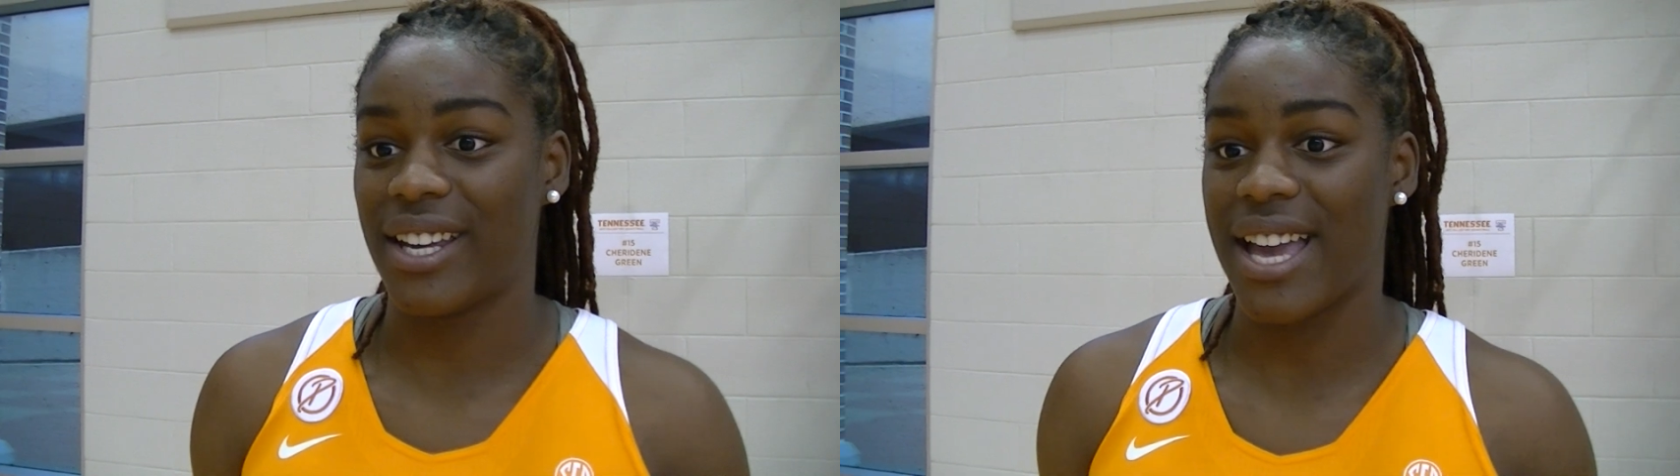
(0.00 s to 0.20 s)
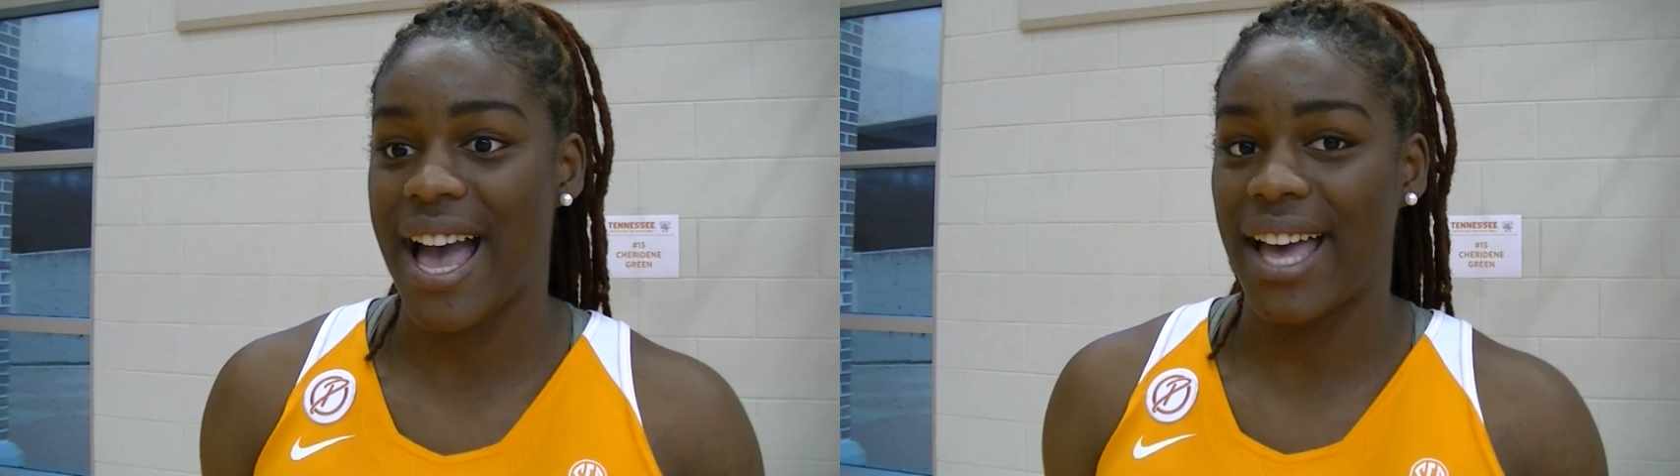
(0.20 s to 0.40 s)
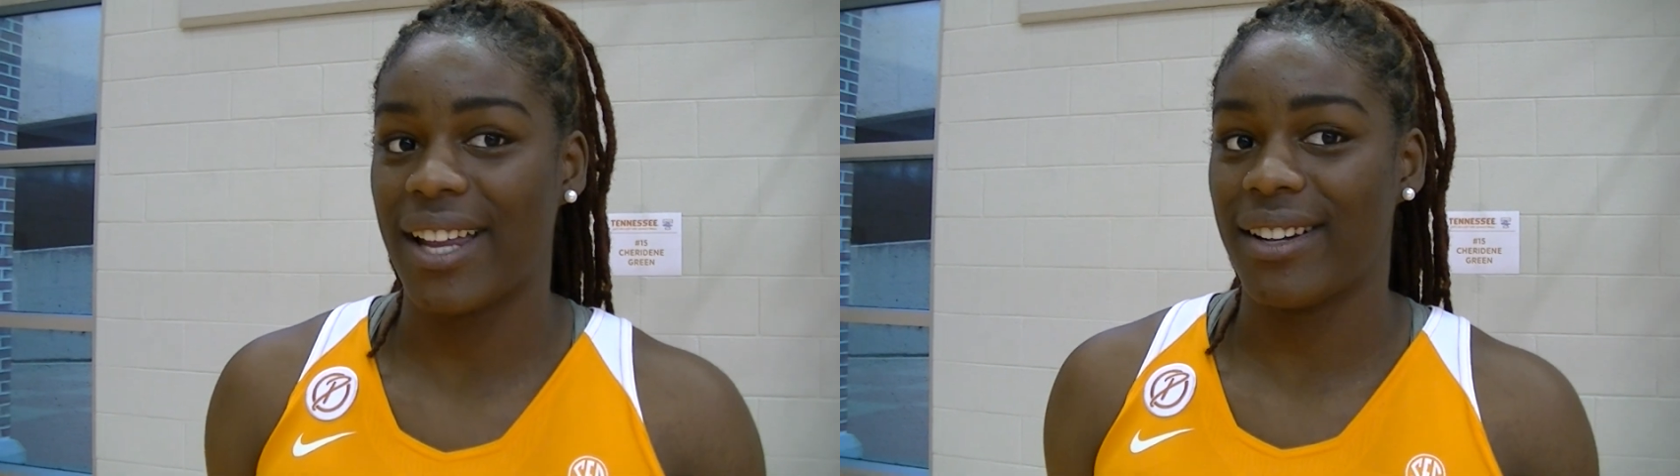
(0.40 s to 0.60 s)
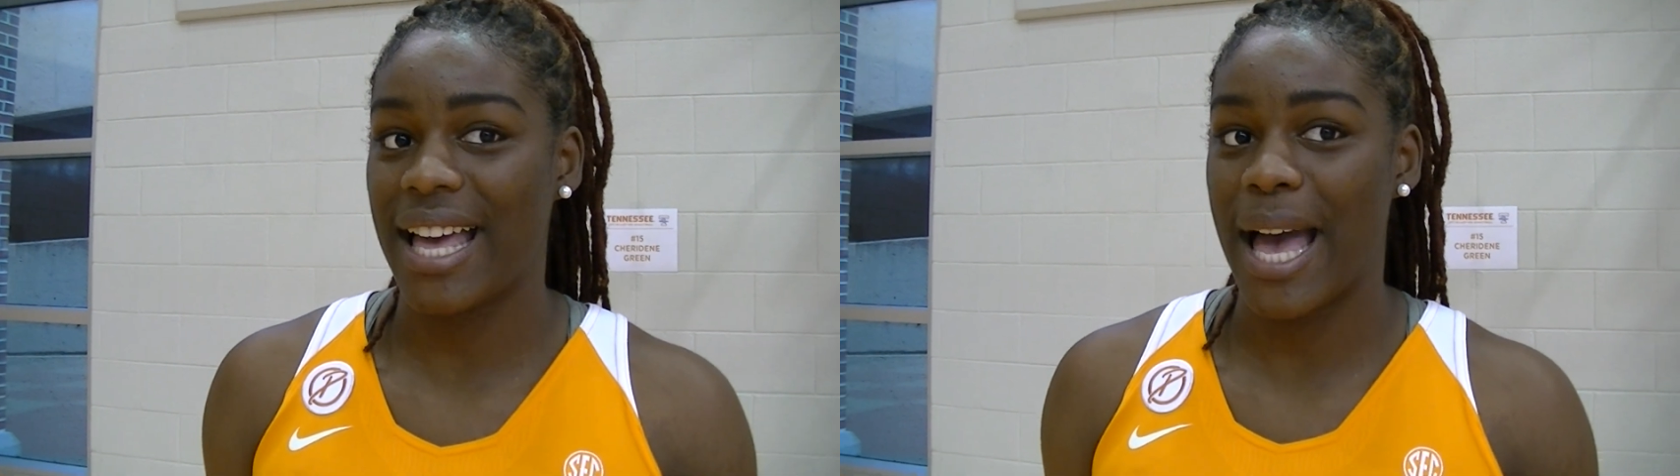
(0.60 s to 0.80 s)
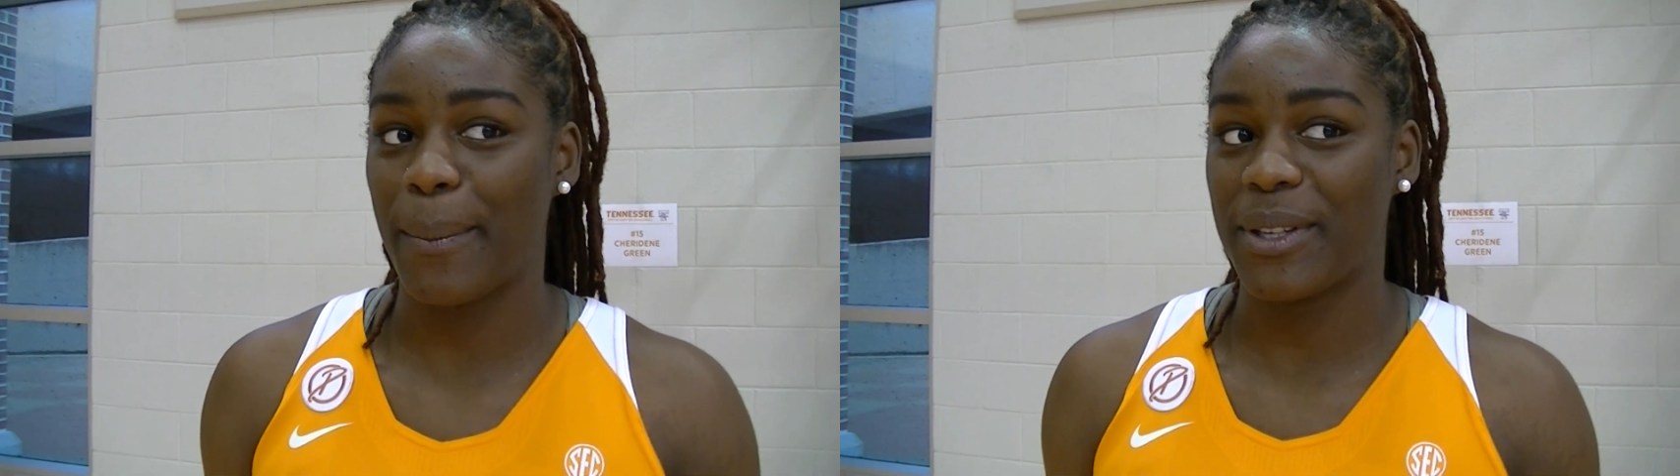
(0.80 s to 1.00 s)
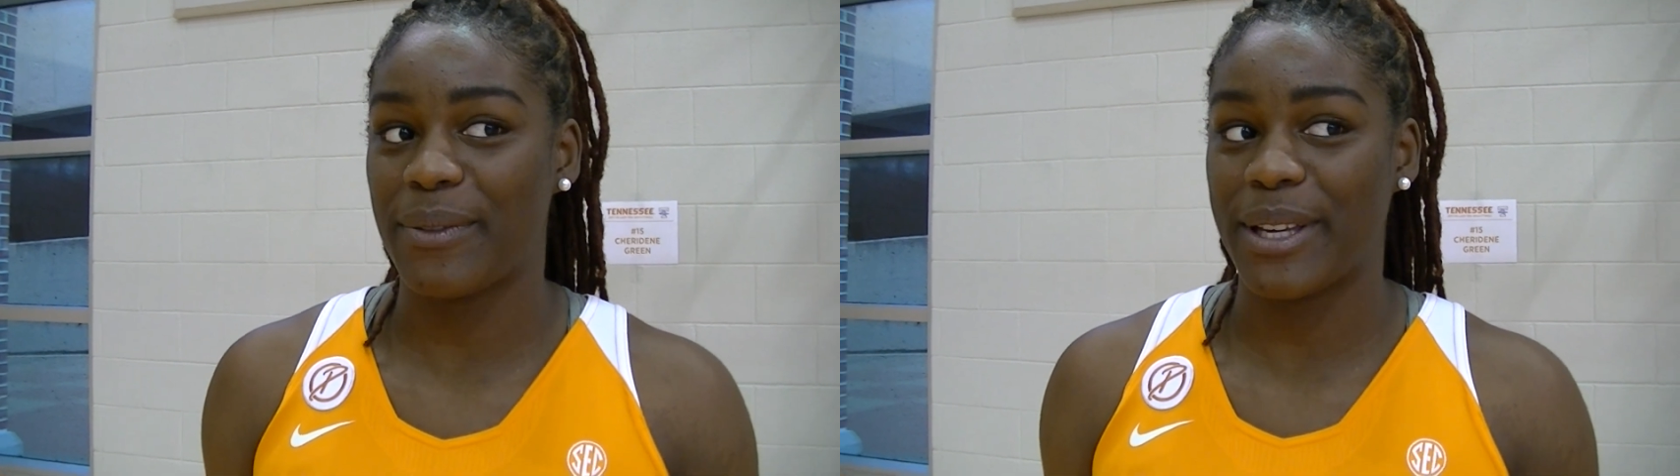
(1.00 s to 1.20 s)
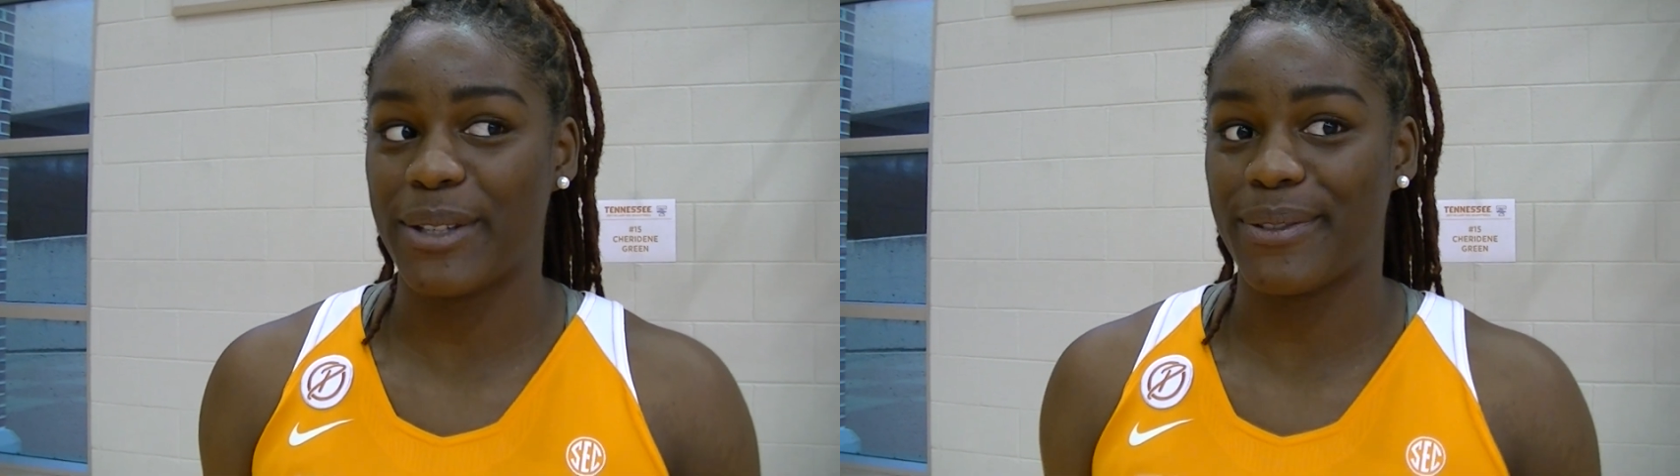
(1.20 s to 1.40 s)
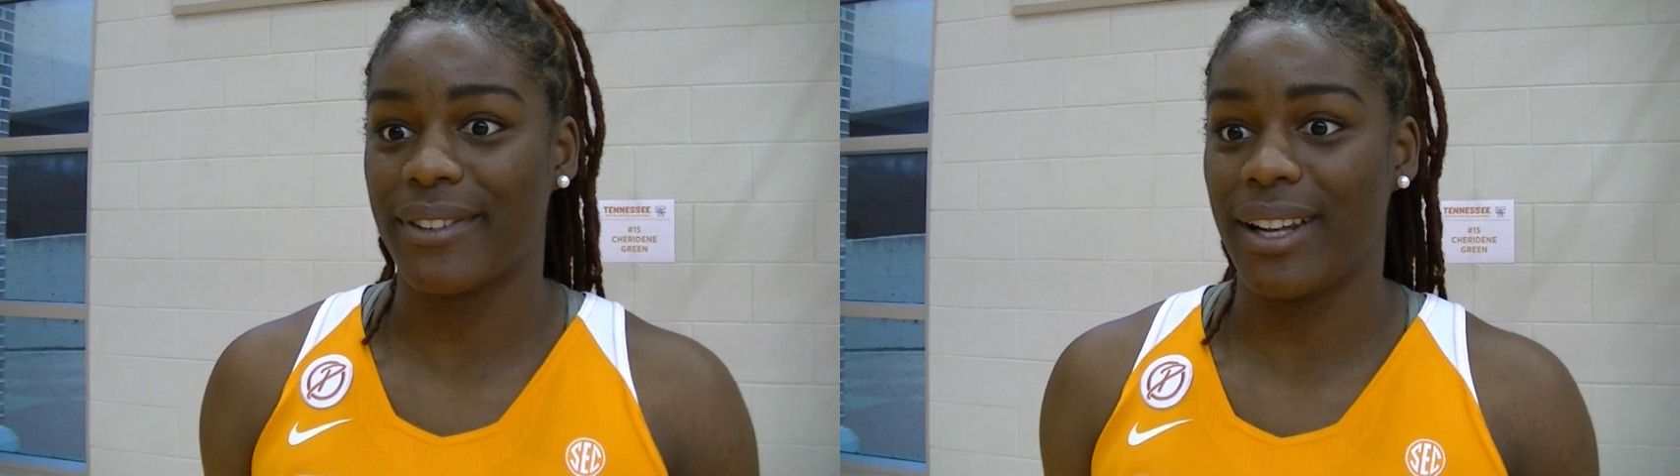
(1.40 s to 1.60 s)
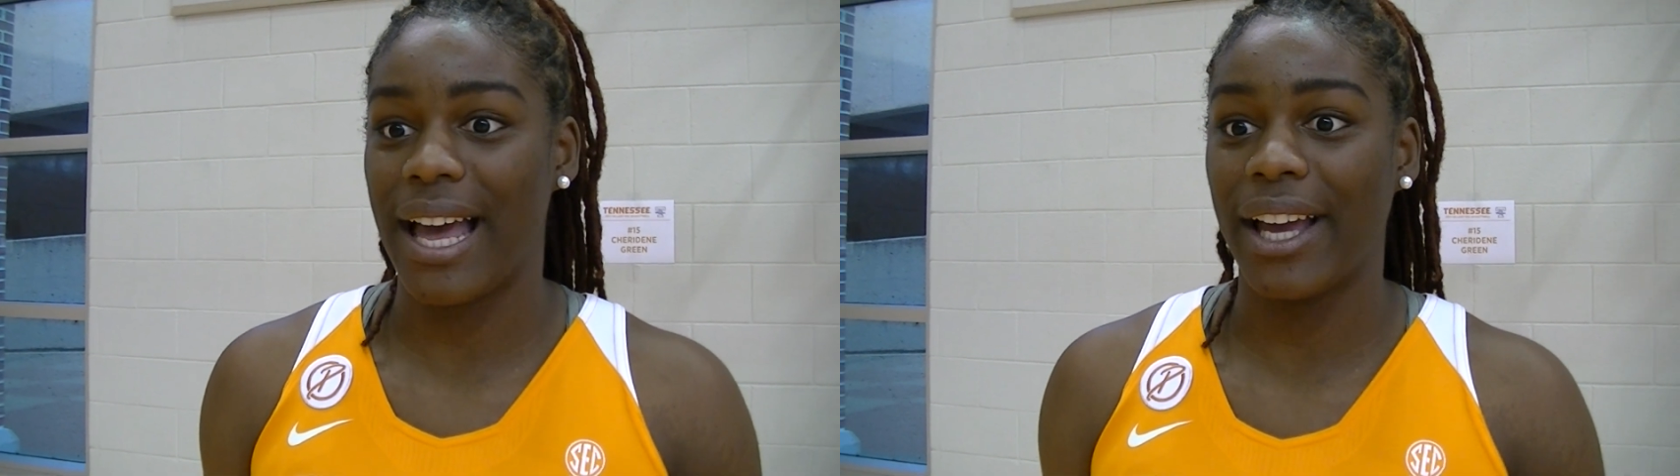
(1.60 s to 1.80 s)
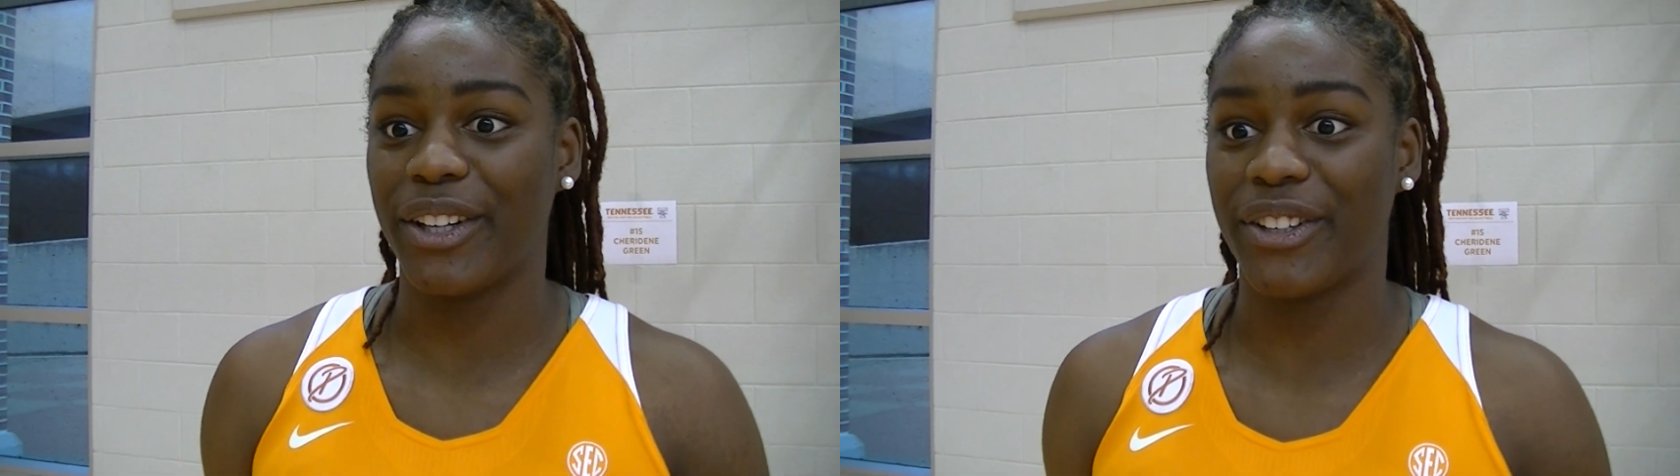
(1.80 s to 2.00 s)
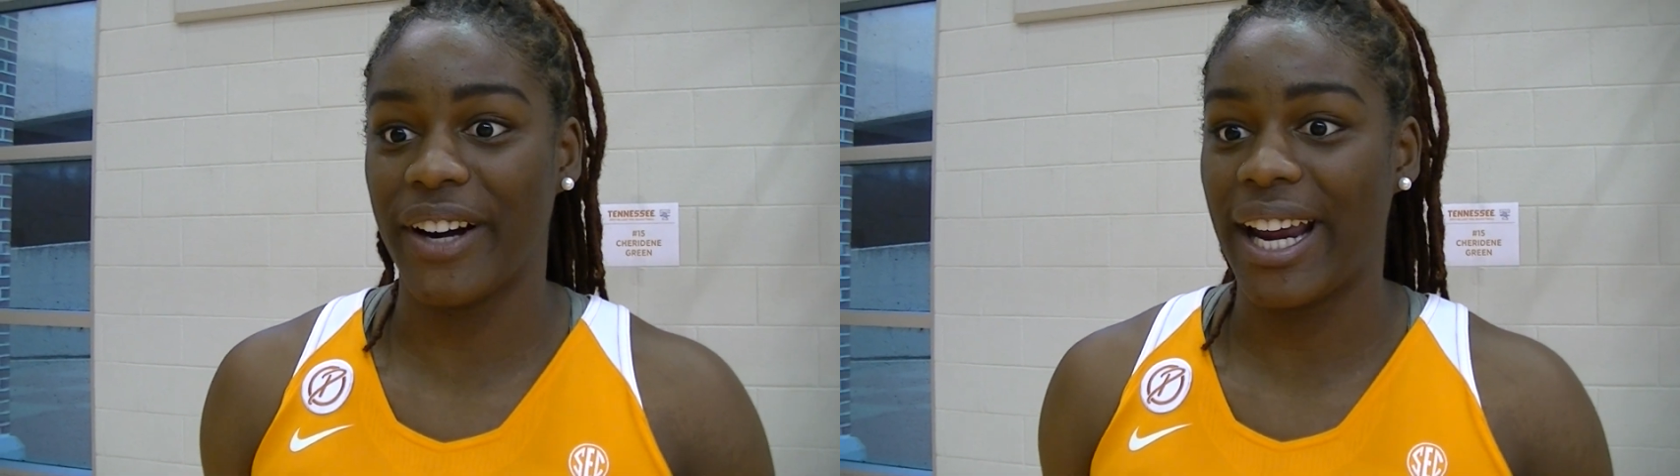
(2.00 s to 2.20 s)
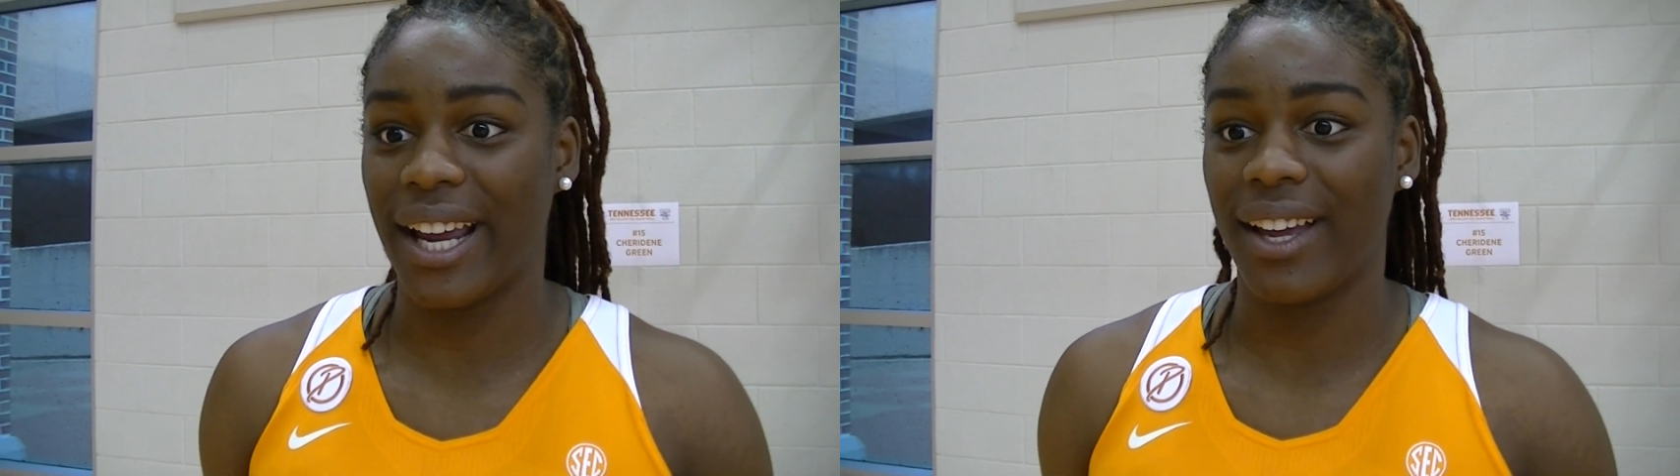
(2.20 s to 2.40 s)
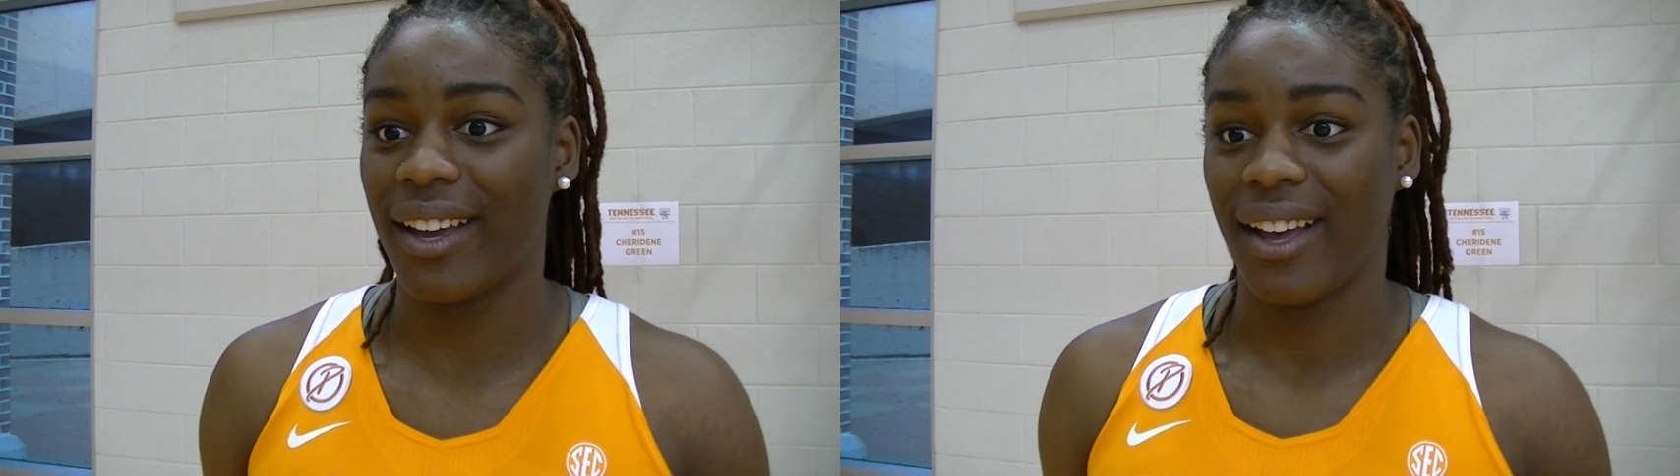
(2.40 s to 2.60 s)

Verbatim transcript: and the atmosphere is like great.